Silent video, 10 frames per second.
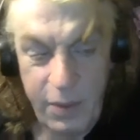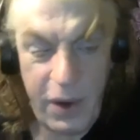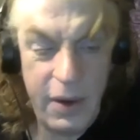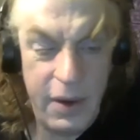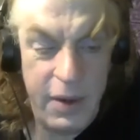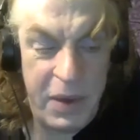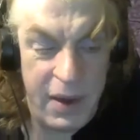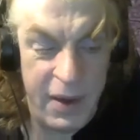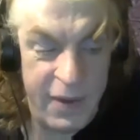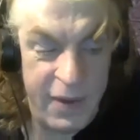partly
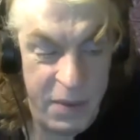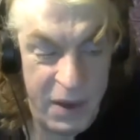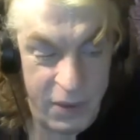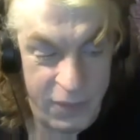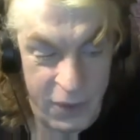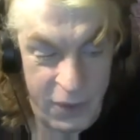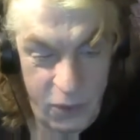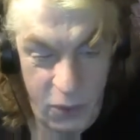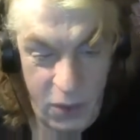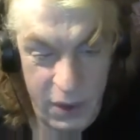because I'd be the
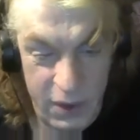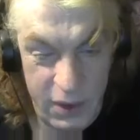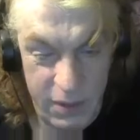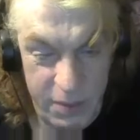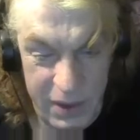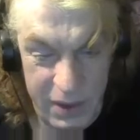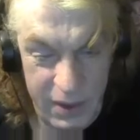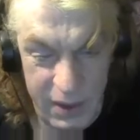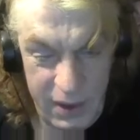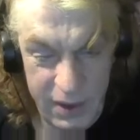first one
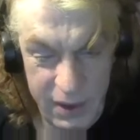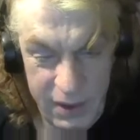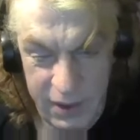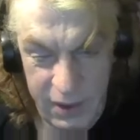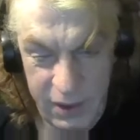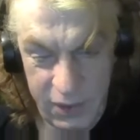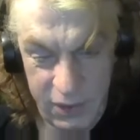being guillotined